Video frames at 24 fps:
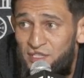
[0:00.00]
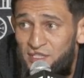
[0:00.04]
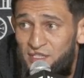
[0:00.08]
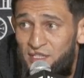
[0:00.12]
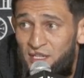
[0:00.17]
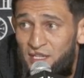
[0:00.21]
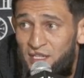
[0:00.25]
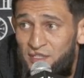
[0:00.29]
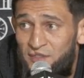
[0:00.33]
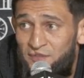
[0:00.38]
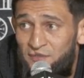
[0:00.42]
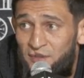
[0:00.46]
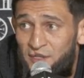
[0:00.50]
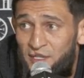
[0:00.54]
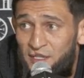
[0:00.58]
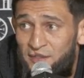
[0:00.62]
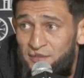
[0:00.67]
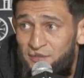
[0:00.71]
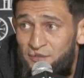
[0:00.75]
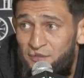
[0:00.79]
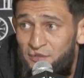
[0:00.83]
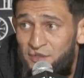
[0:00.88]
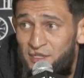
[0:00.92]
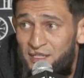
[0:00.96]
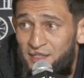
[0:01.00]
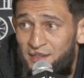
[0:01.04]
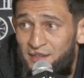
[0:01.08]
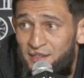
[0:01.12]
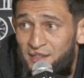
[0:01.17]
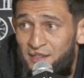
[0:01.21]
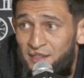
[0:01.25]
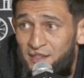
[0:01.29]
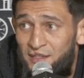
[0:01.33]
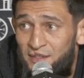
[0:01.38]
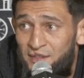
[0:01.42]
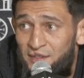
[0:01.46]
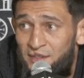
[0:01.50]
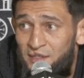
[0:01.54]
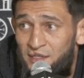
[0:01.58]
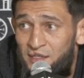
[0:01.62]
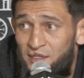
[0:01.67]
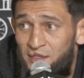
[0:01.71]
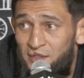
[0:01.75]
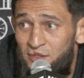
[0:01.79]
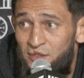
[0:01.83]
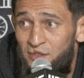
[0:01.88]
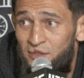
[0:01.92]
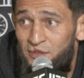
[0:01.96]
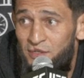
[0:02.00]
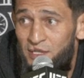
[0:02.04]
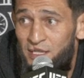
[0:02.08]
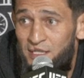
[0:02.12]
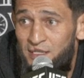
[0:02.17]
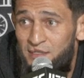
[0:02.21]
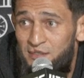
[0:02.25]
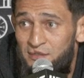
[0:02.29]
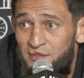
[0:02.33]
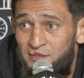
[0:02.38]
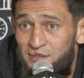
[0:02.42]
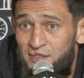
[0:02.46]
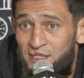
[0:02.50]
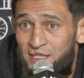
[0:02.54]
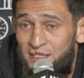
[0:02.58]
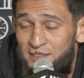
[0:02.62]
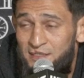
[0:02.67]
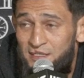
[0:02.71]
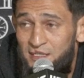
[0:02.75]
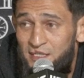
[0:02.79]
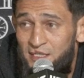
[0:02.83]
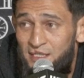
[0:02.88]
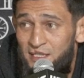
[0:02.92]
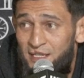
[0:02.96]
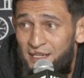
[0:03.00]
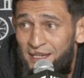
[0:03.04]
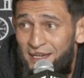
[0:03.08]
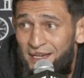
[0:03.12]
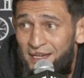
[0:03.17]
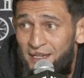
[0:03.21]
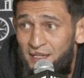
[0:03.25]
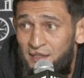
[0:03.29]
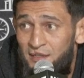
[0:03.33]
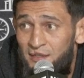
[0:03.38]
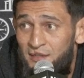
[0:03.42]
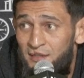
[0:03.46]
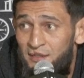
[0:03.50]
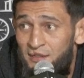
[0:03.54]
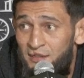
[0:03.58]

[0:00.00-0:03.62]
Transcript: His last fight to Nate Diaz. You know, like the skinny guy.